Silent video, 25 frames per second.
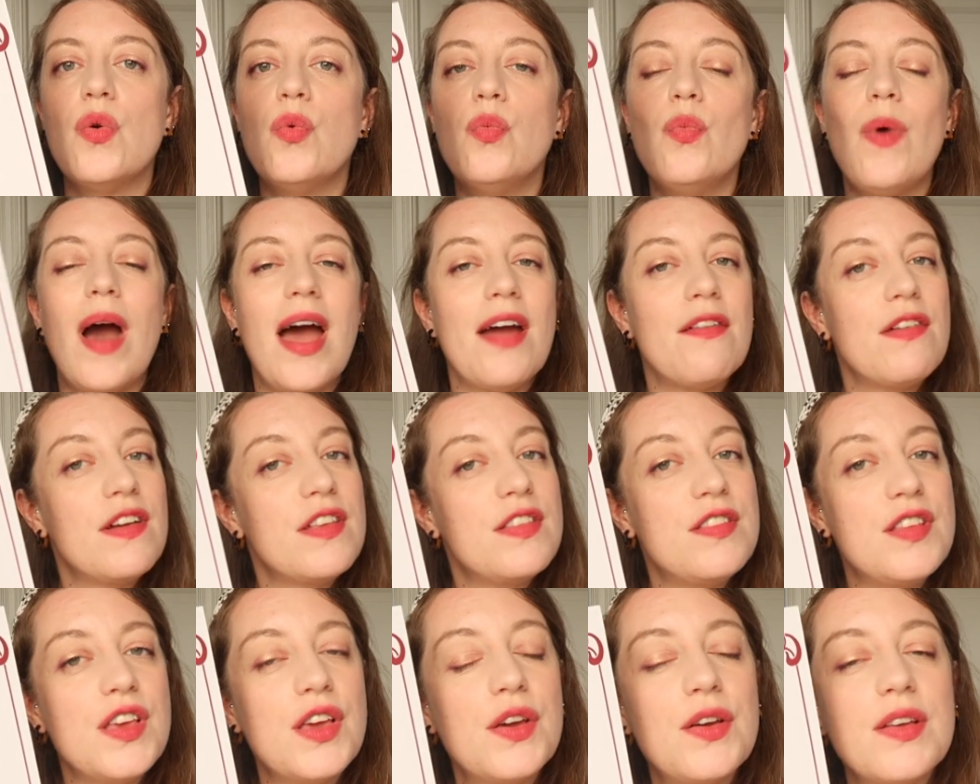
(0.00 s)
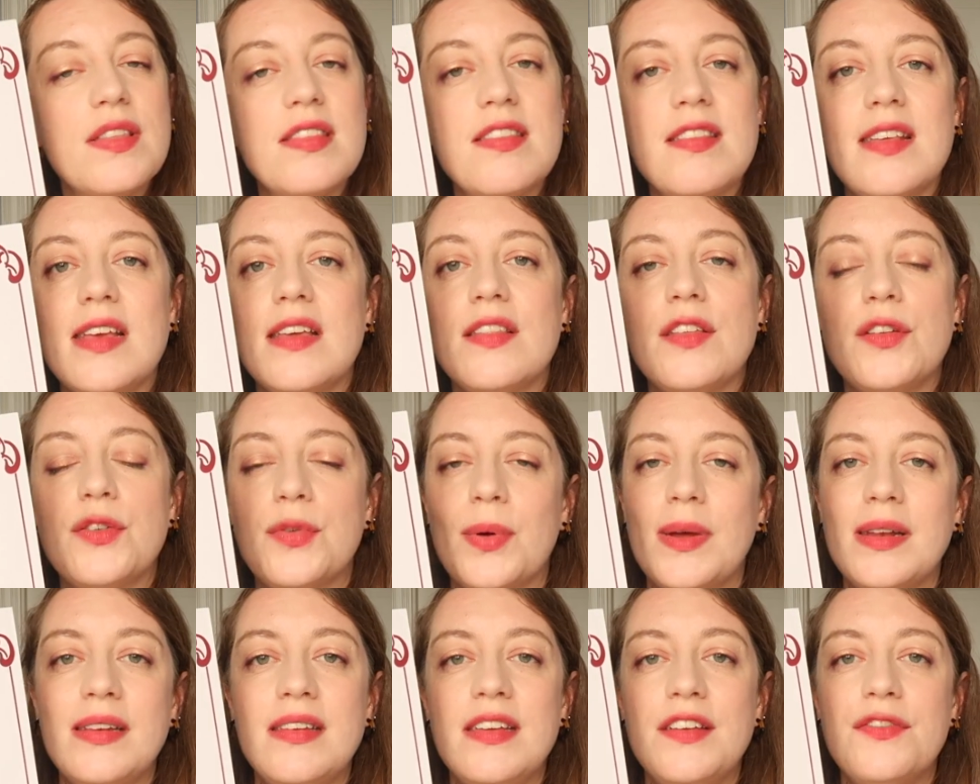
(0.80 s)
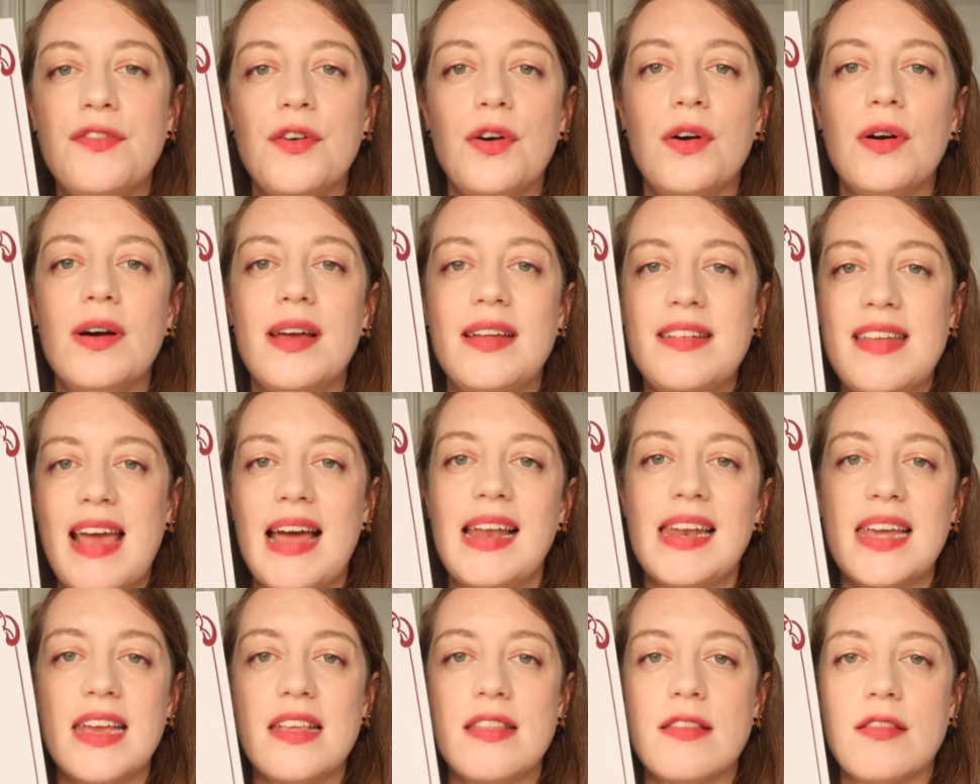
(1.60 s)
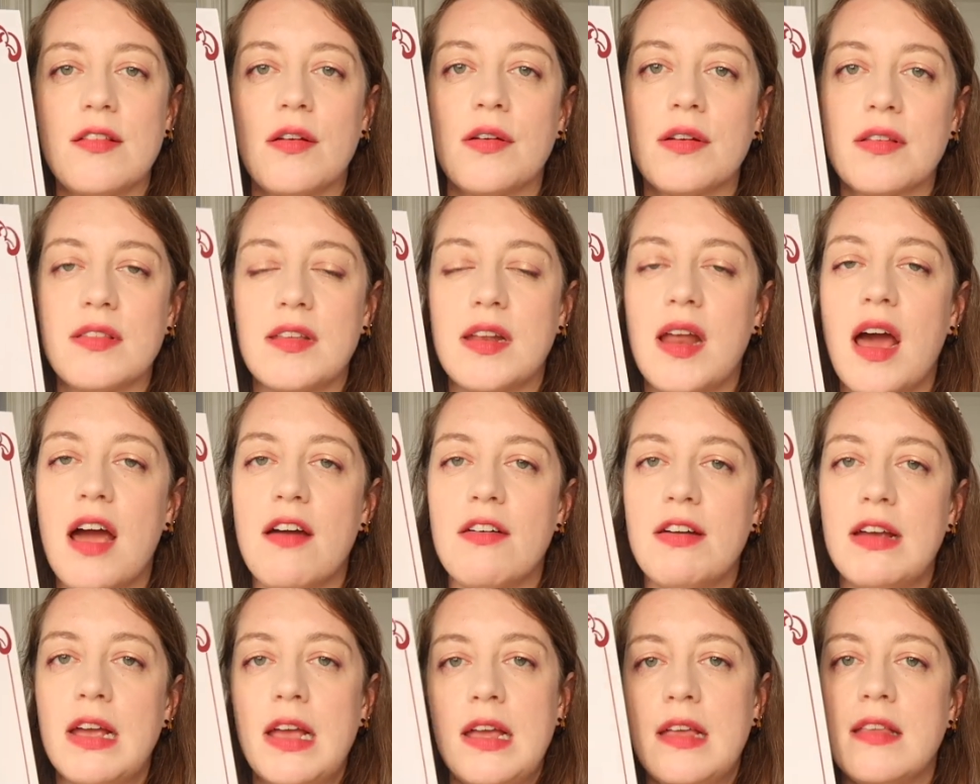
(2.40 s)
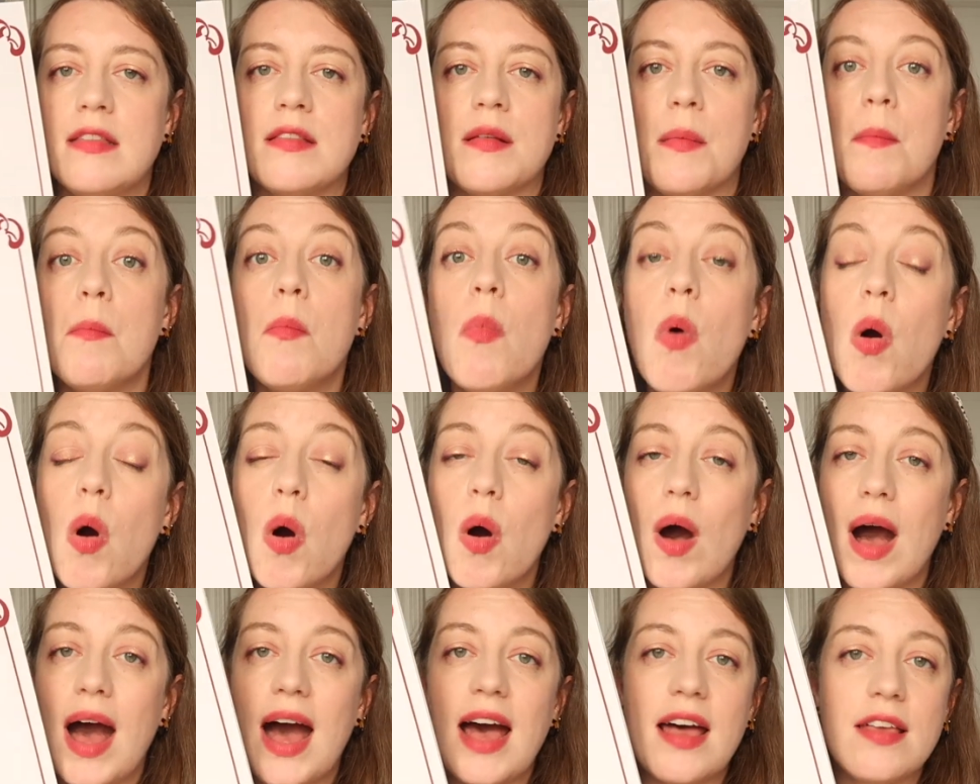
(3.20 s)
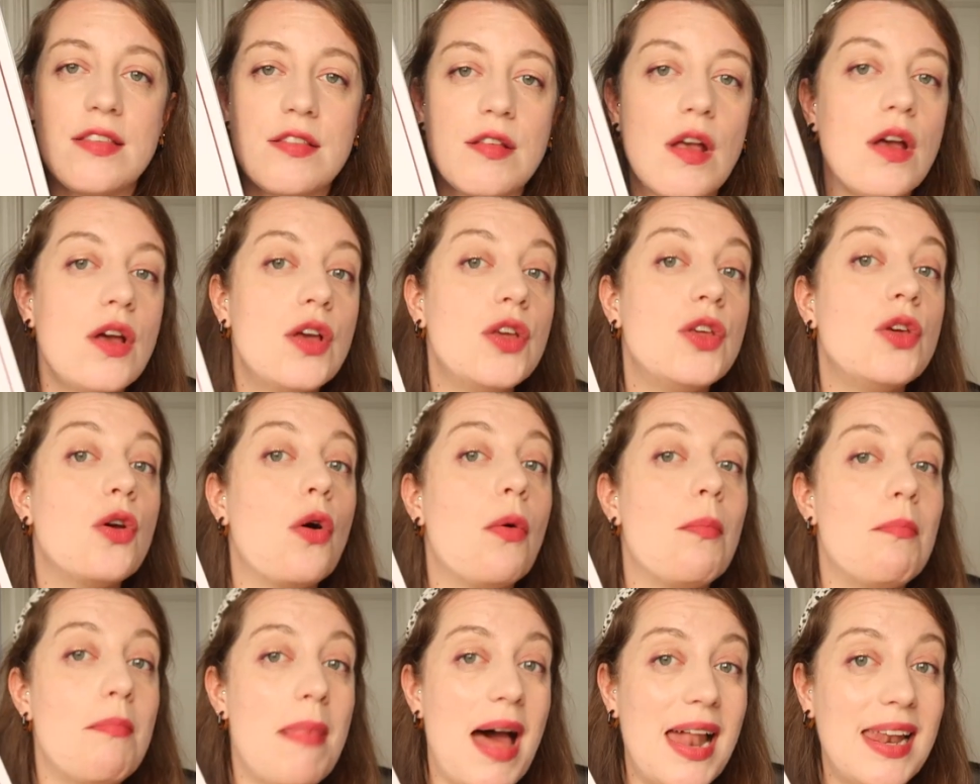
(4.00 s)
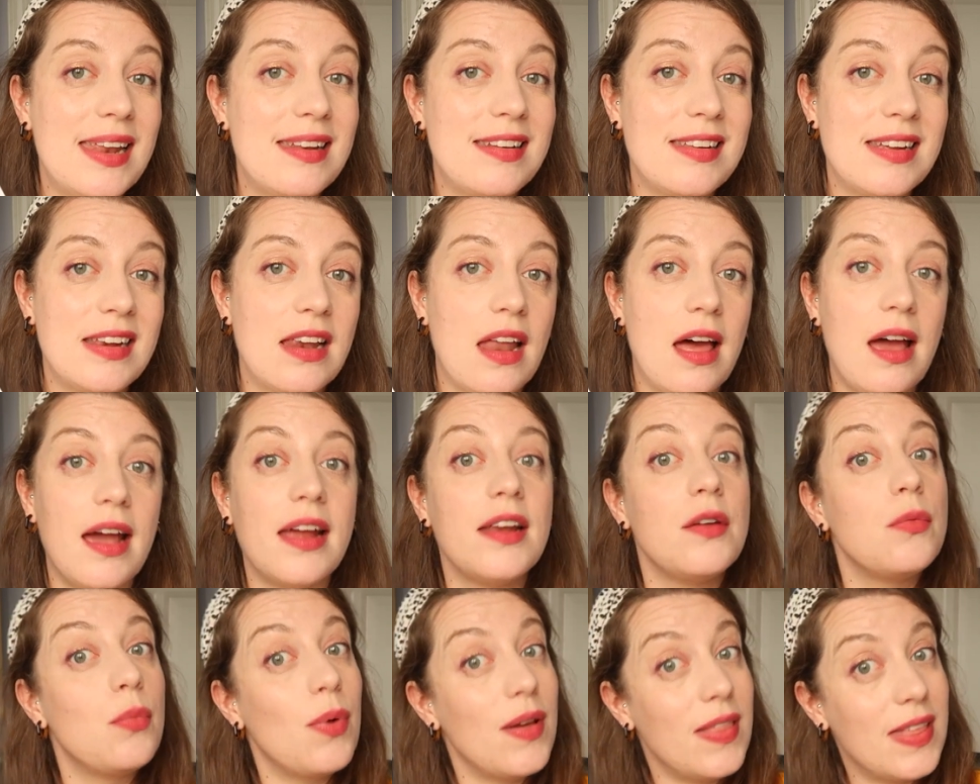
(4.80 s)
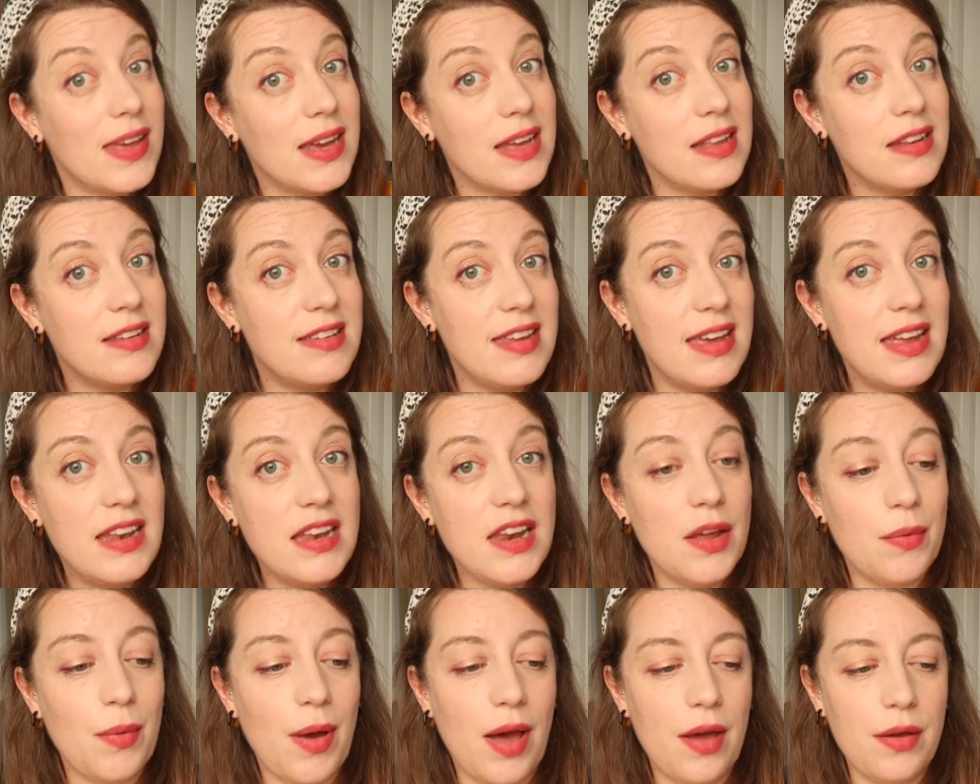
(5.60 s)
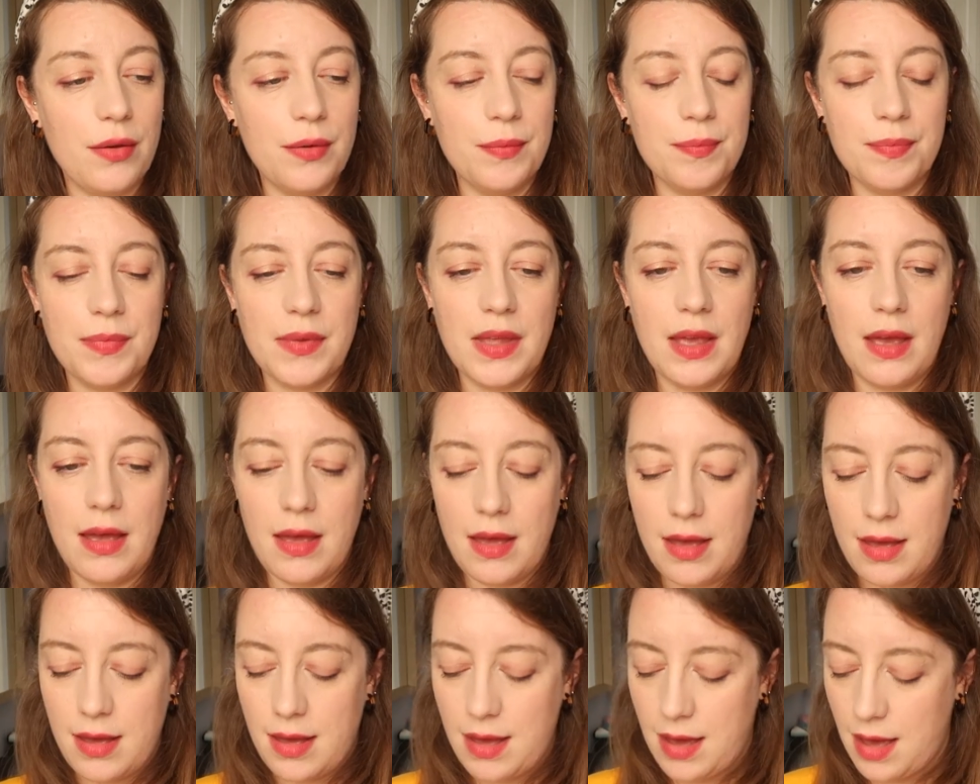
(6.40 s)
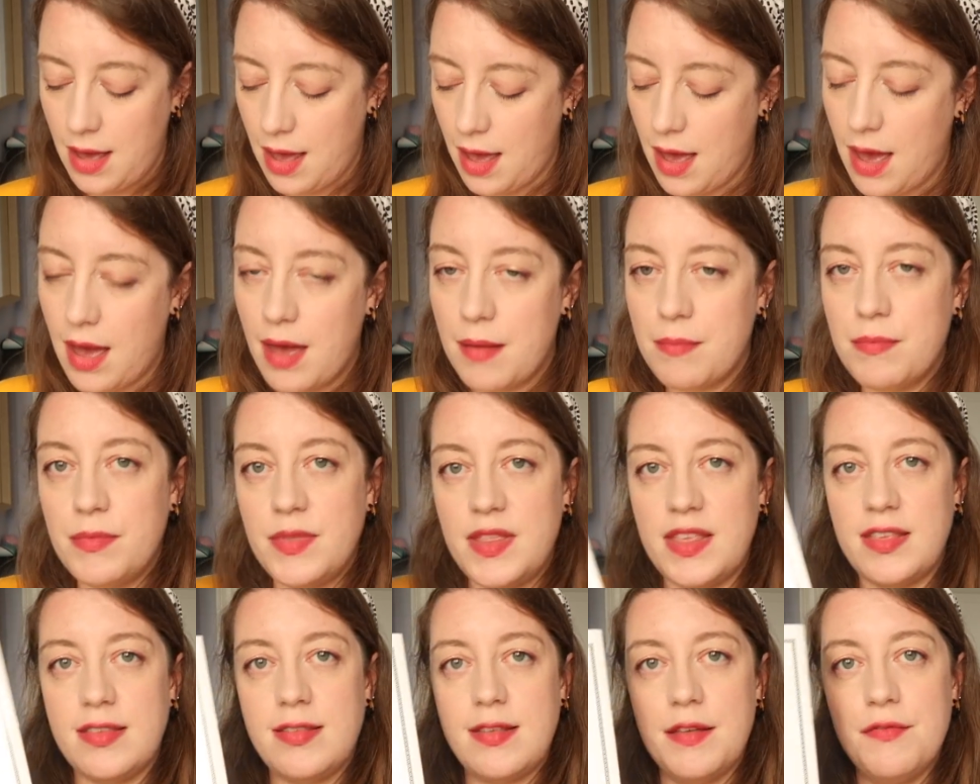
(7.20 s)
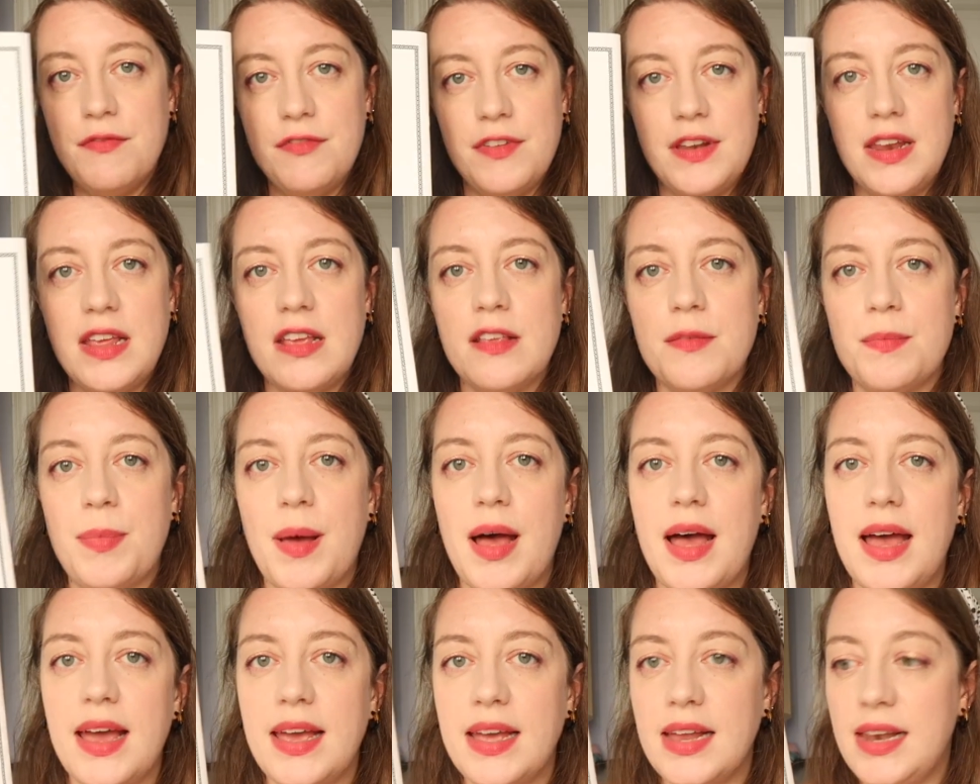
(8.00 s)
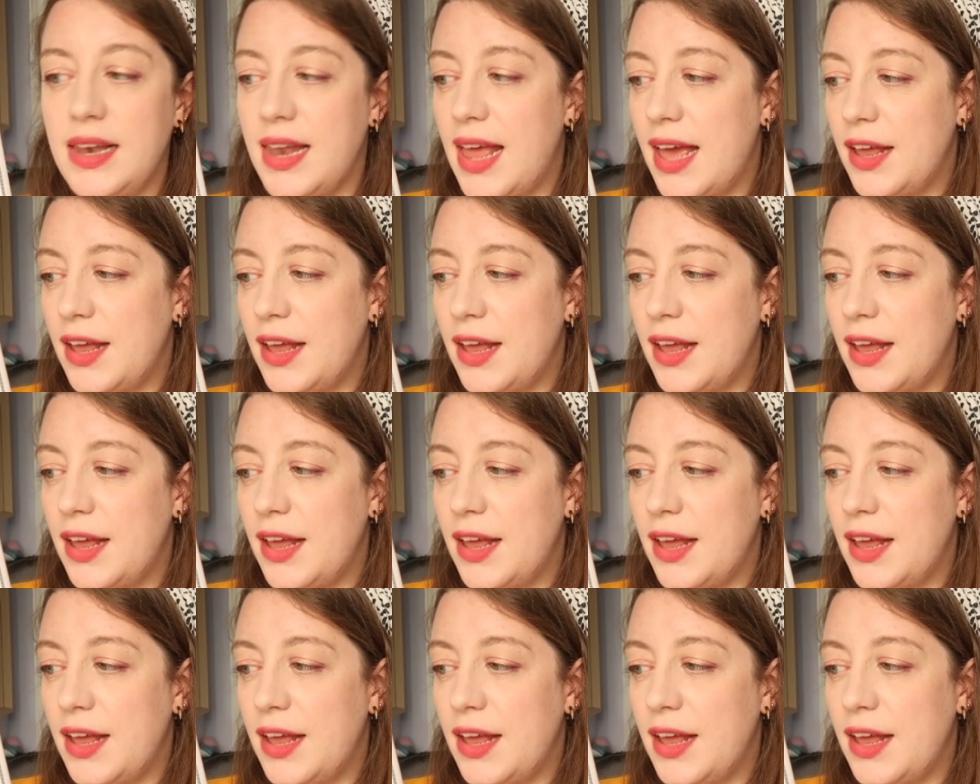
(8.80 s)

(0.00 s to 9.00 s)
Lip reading: Whereas you could see the 24 Italian songs and arias more as your melody line with a continuo, the symphonies by